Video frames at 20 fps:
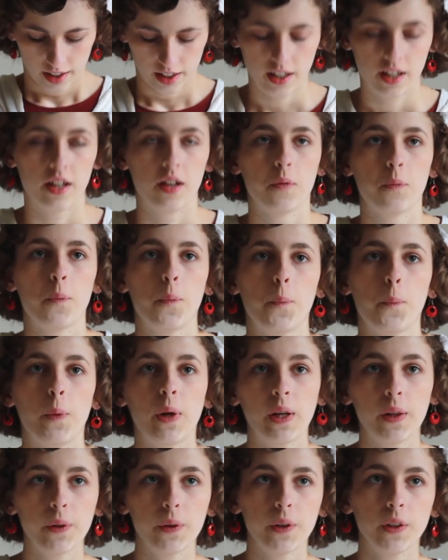Um,
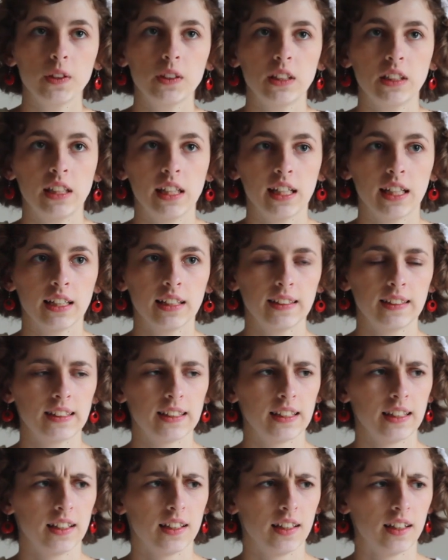we learned to
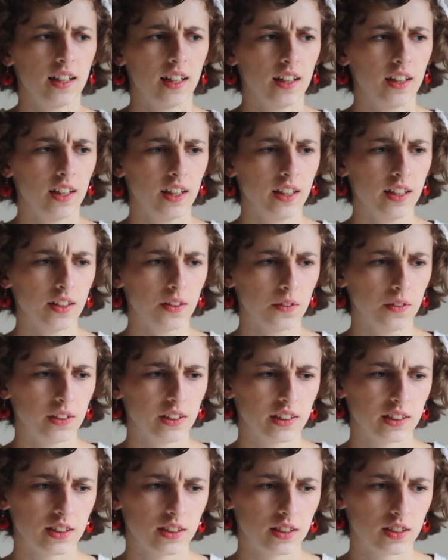dance, I think it
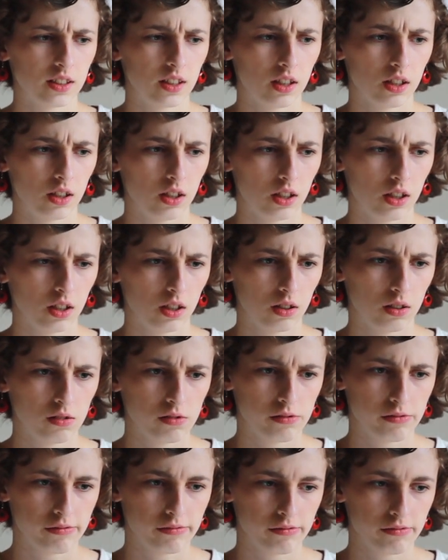was,
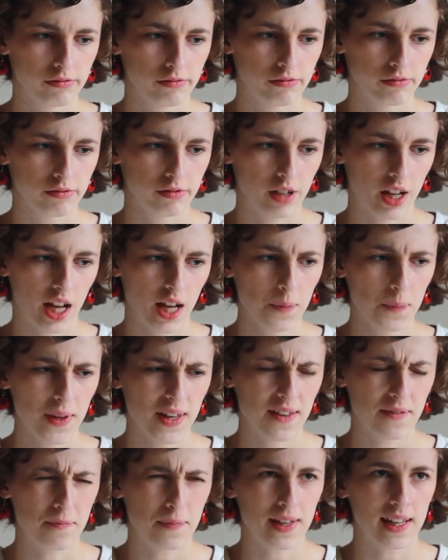I may
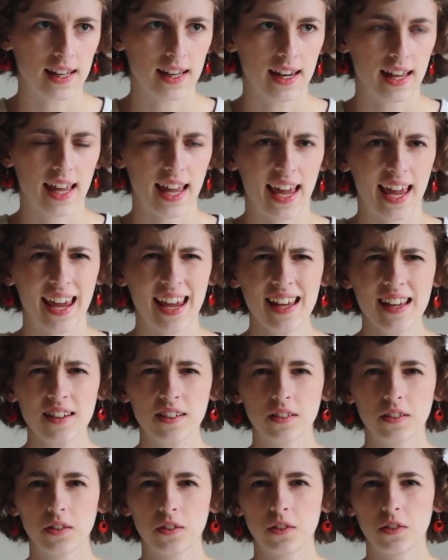have been eight